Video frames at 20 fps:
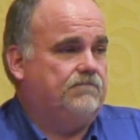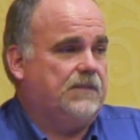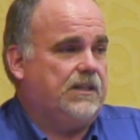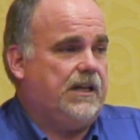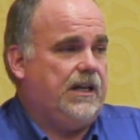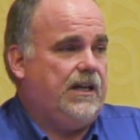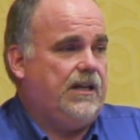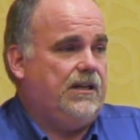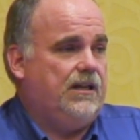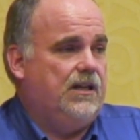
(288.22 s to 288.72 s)

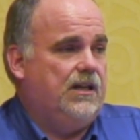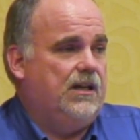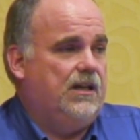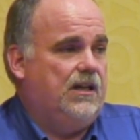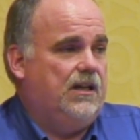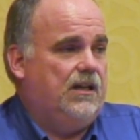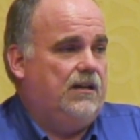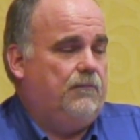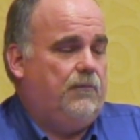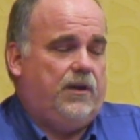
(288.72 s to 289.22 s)
Okay?
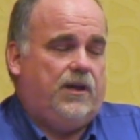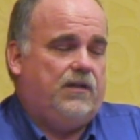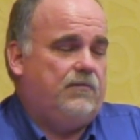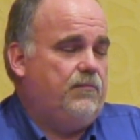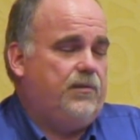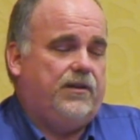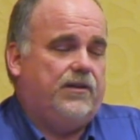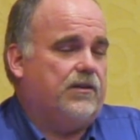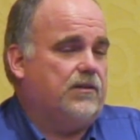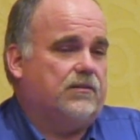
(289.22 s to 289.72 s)
Me and
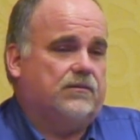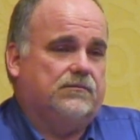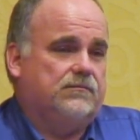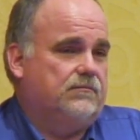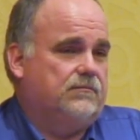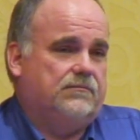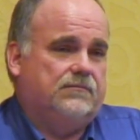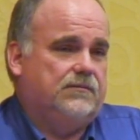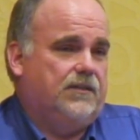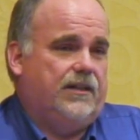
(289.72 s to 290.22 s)
Bill
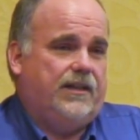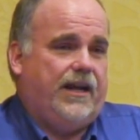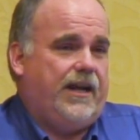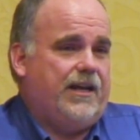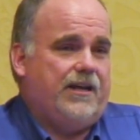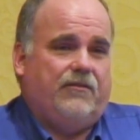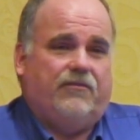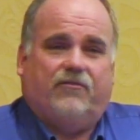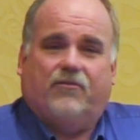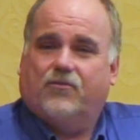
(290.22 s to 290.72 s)
in
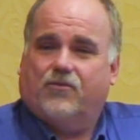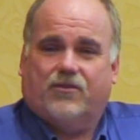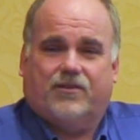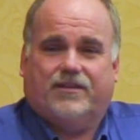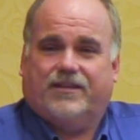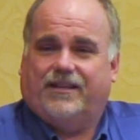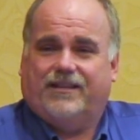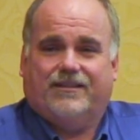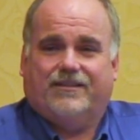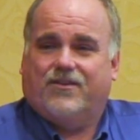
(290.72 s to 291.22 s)
'84
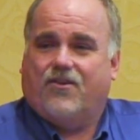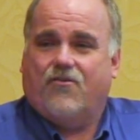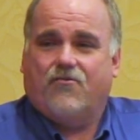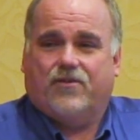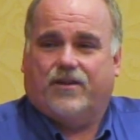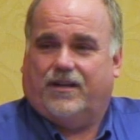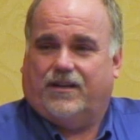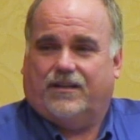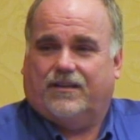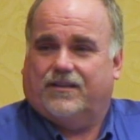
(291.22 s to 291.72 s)
didn't
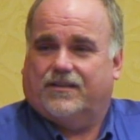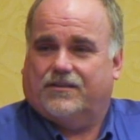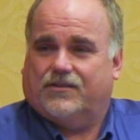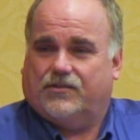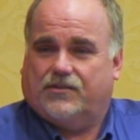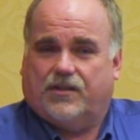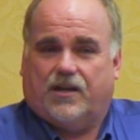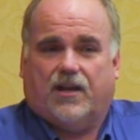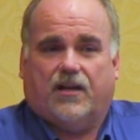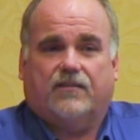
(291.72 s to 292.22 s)
know any of this
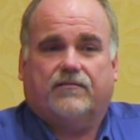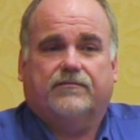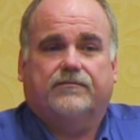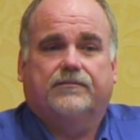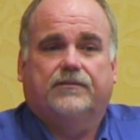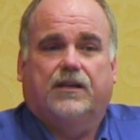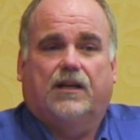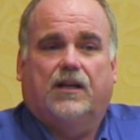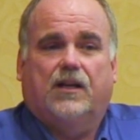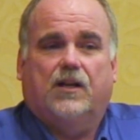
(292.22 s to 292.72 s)
stuff.
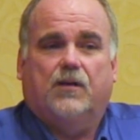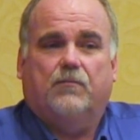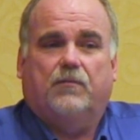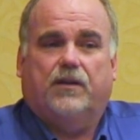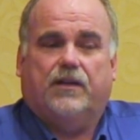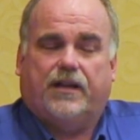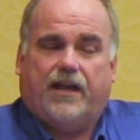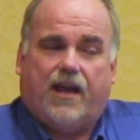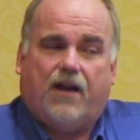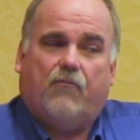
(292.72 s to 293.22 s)

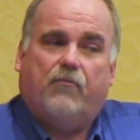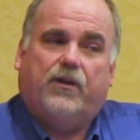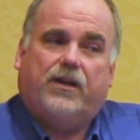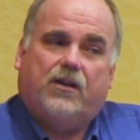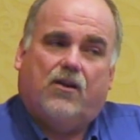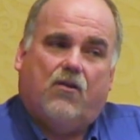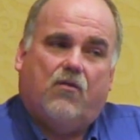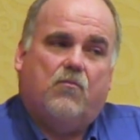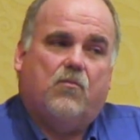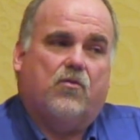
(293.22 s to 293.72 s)
But now we
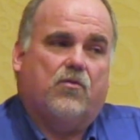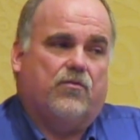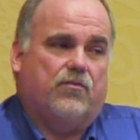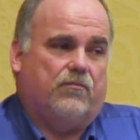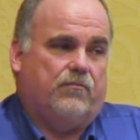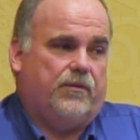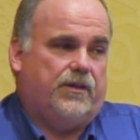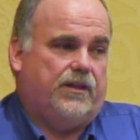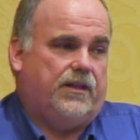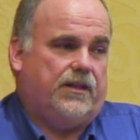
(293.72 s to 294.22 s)
know more
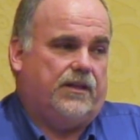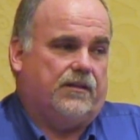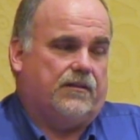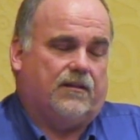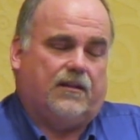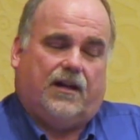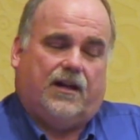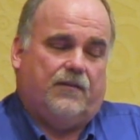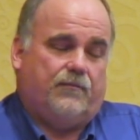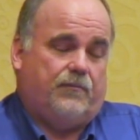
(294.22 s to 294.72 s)
than we did.
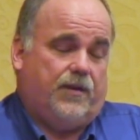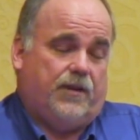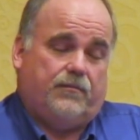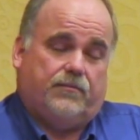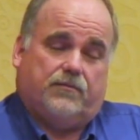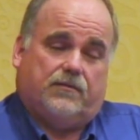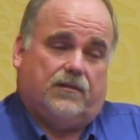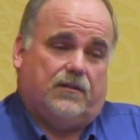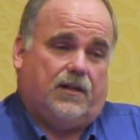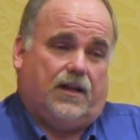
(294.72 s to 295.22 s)
A lot of
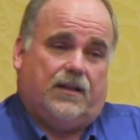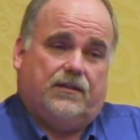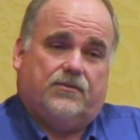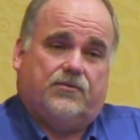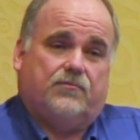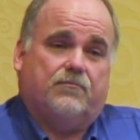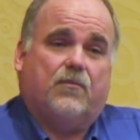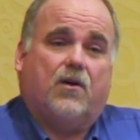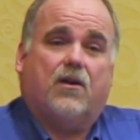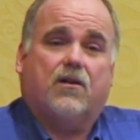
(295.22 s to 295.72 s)
people, a lot
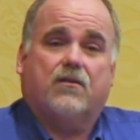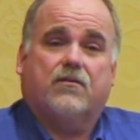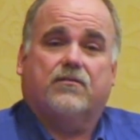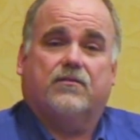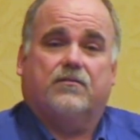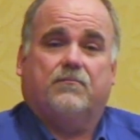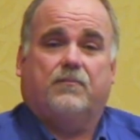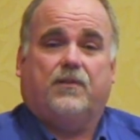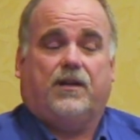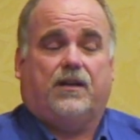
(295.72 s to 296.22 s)
smarter
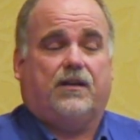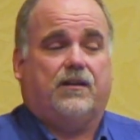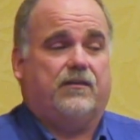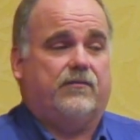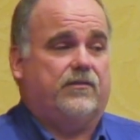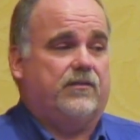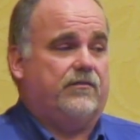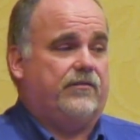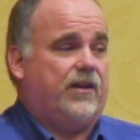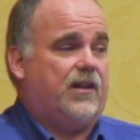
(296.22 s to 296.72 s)
than me,
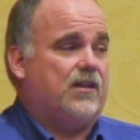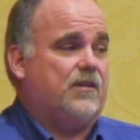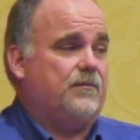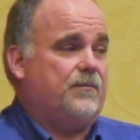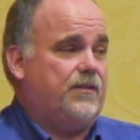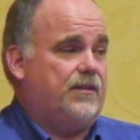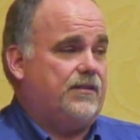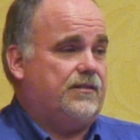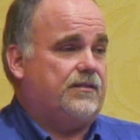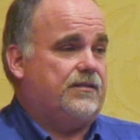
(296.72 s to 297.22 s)
have
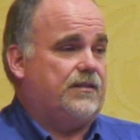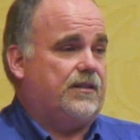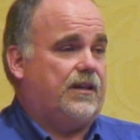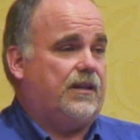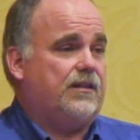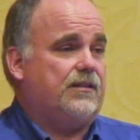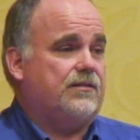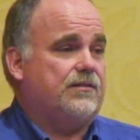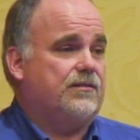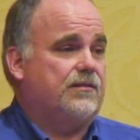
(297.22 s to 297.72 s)
developed these
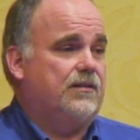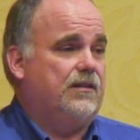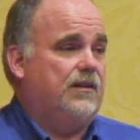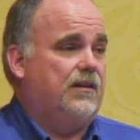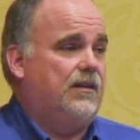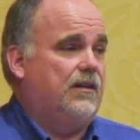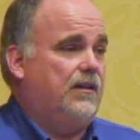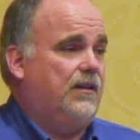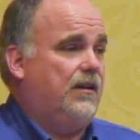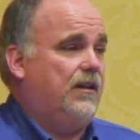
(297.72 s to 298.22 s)
things
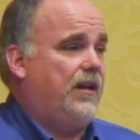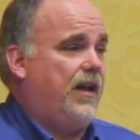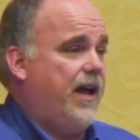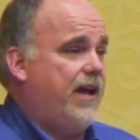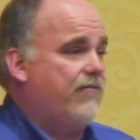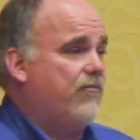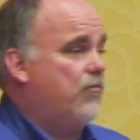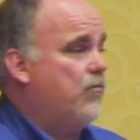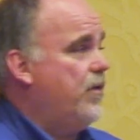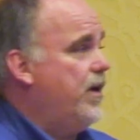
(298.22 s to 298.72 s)
and
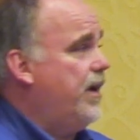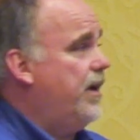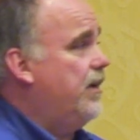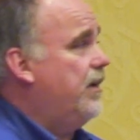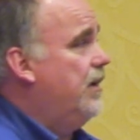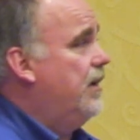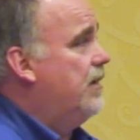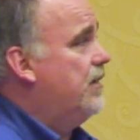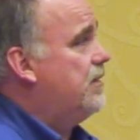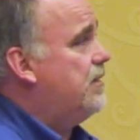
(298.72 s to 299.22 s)
have a way
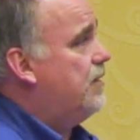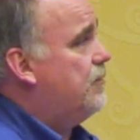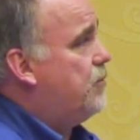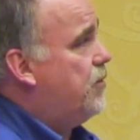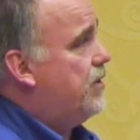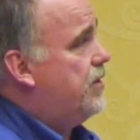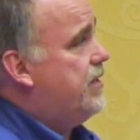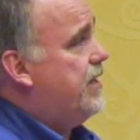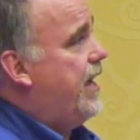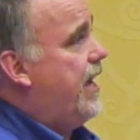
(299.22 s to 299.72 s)
to
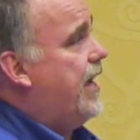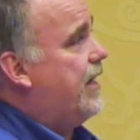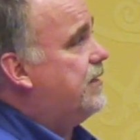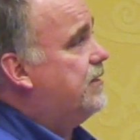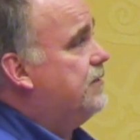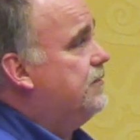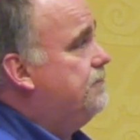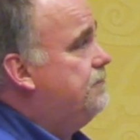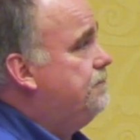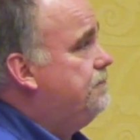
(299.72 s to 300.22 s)

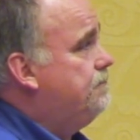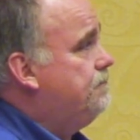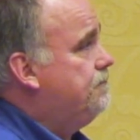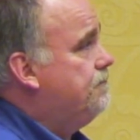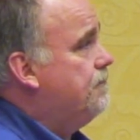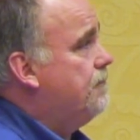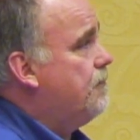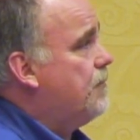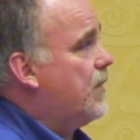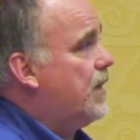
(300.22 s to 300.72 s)
protect.
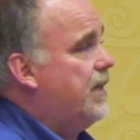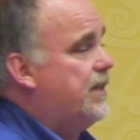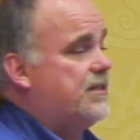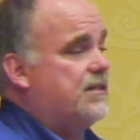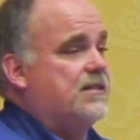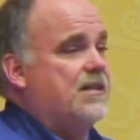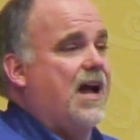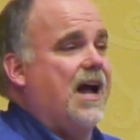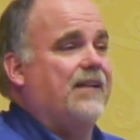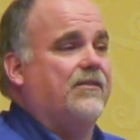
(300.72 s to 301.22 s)

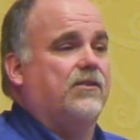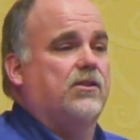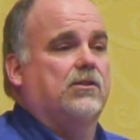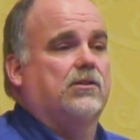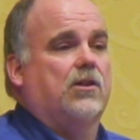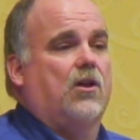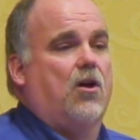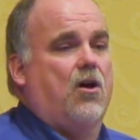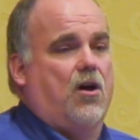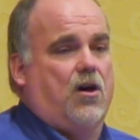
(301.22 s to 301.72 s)
It's not the
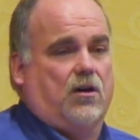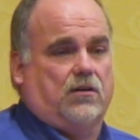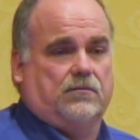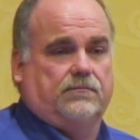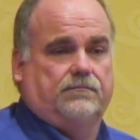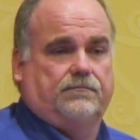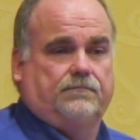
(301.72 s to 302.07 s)
law.